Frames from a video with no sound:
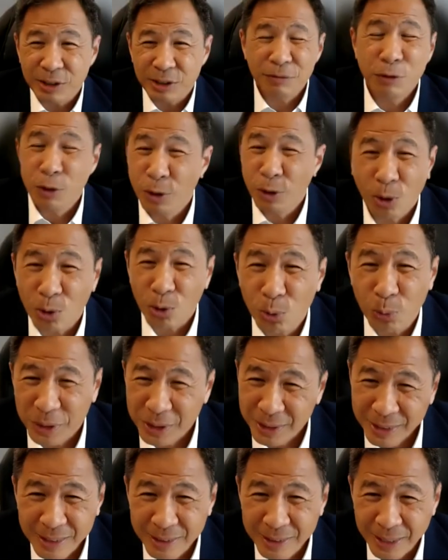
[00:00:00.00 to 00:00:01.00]
If you're not good
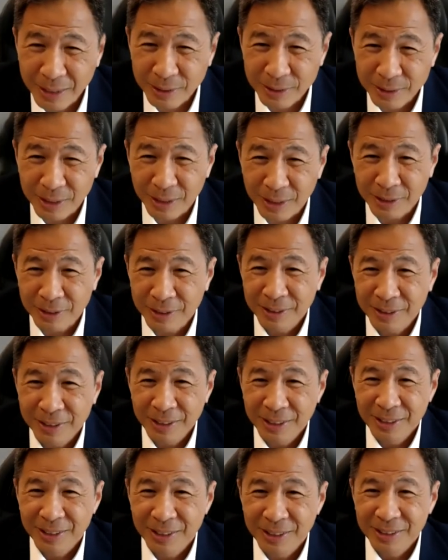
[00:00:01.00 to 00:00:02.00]
with details,
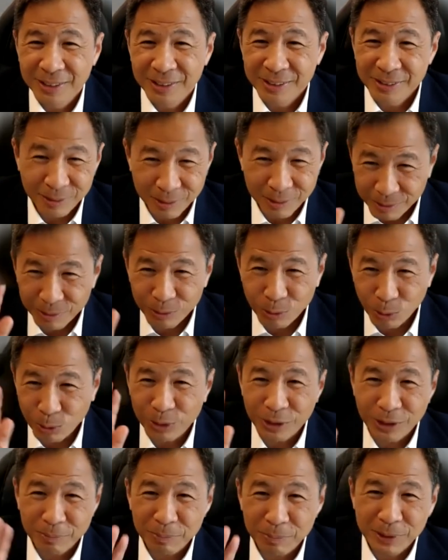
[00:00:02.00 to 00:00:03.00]

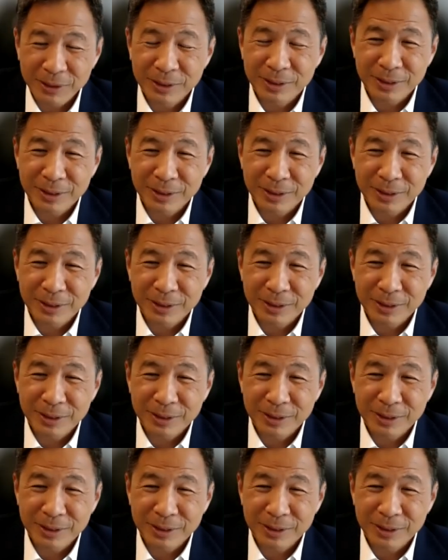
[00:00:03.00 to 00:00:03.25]
don't, please.